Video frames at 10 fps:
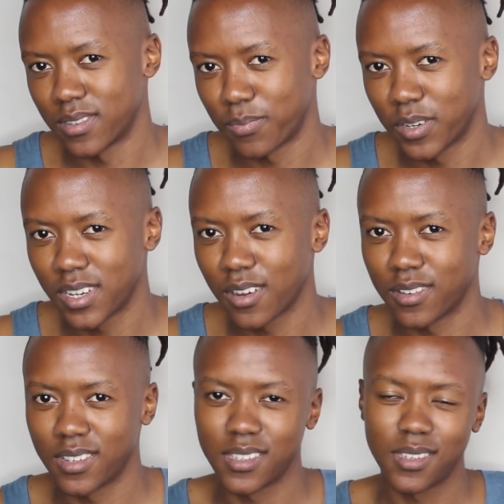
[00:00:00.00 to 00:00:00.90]
especially
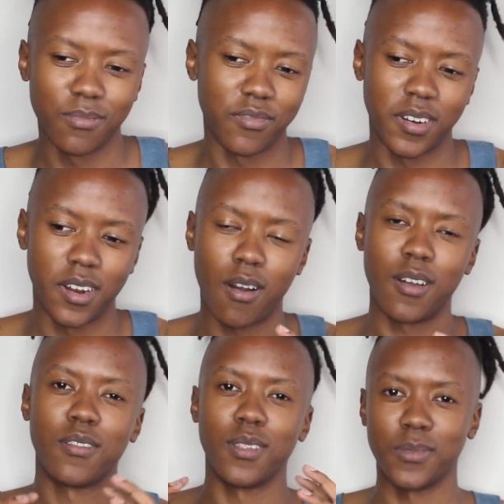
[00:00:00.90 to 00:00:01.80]
because they seem very
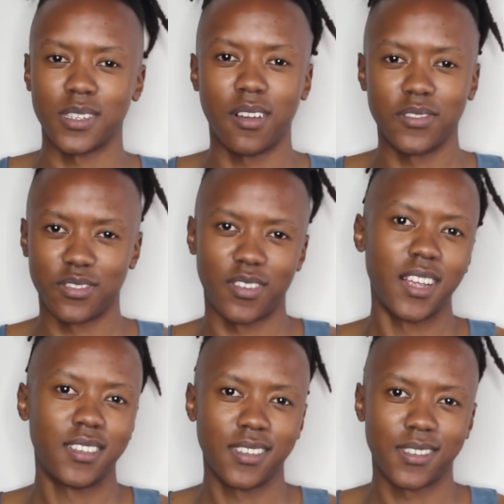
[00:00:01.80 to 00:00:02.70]
hard on themselves as writers.